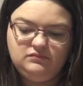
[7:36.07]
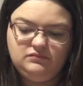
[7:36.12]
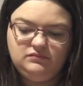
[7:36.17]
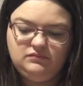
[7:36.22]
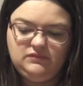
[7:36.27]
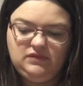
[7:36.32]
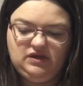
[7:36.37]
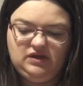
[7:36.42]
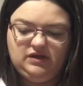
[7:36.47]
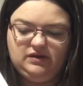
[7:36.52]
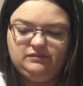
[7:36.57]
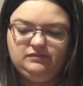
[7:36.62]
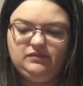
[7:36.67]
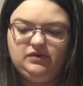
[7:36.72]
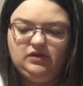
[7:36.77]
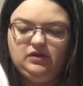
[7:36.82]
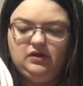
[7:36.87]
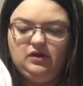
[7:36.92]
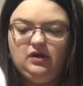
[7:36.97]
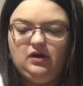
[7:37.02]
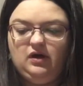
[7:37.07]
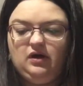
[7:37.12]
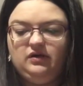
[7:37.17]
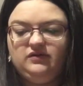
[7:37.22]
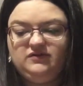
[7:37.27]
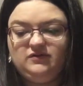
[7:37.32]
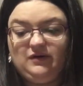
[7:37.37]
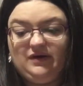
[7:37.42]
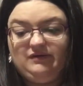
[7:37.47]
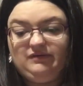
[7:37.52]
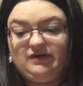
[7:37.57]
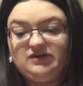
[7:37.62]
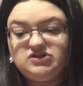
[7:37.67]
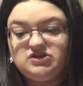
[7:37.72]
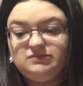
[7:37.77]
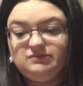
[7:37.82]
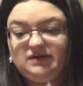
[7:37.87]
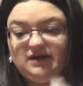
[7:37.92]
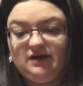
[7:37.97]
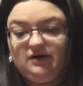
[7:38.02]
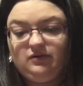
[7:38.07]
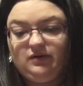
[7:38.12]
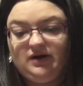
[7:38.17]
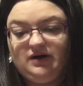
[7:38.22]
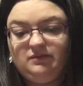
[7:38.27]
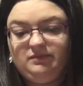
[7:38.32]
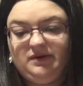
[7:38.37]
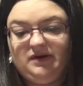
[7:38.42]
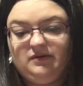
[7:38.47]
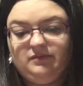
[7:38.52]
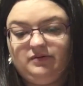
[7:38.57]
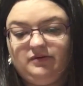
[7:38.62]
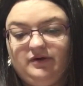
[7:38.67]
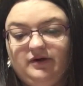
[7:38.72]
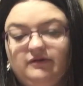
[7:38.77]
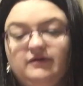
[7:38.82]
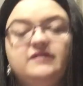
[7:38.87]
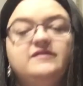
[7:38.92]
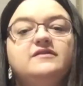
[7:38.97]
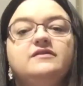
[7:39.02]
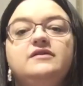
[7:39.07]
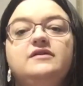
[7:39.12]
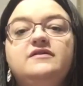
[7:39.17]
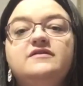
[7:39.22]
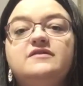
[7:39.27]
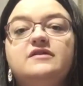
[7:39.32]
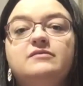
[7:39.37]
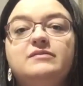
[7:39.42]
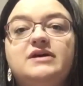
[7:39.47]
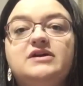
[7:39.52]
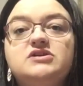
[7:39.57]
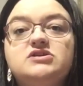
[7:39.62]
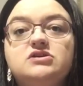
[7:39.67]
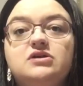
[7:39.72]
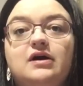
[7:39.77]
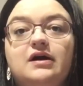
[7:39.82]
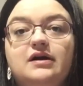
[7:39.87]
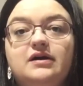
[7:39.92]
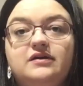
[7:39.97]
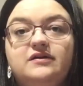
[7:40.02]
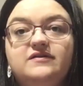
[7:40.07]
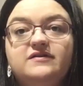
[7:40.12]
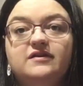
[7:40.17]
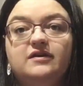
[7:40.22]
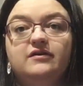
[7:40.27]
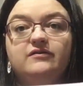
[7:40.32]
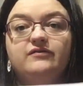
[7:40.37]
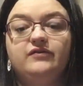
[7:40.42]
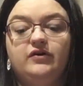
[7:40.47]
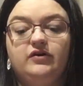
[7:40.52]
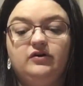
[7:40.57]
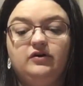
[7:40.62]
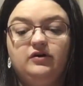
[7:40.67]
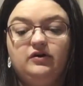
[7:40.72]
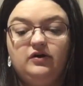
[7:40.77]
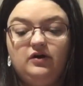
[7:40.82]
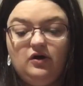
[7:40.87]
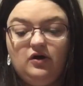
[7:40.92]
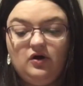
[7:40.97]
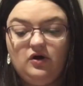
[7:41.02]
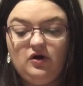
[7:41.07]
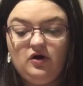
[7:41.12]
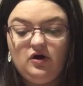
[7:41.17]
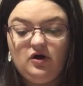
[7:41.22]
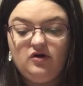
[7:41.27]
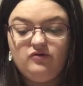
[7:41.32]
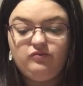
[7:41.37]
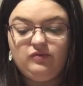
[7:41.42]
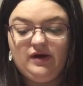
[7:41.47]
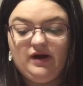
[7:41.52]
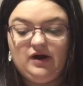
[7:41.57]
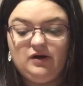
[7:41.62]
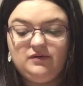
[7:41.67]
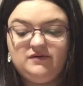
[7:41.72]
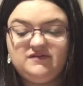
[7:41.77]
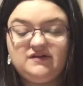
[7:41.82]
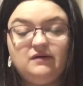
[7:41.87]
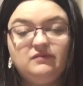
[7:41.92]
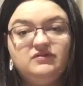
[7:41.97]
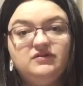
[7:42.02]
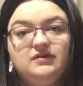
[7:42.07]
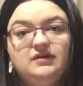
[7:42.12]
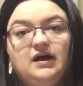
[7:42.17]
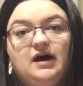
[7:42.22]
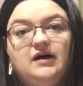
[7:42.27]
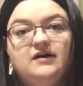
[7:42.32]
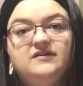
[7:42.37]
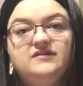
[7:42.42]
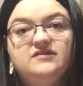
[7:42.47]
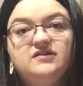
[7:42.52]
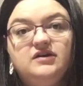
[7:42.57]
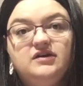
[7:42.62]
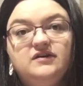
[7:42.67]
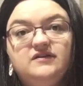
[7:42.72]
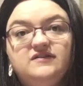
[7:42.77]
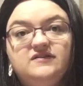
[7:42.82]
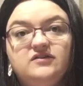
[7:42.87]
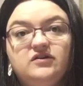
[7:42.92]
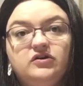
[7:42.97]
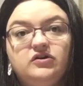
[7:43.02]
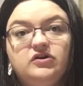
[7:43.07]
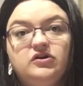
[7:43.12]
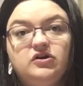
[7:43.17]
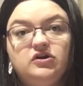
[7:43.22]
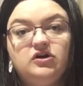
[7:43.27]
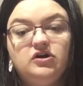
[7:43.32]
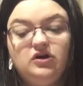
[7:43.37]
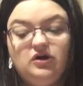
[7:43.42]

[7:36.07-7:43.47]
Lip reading: yeah, so I've actually made quite a bit of progress on this. I'll make sure I insert a photo of where I was up to last year. So,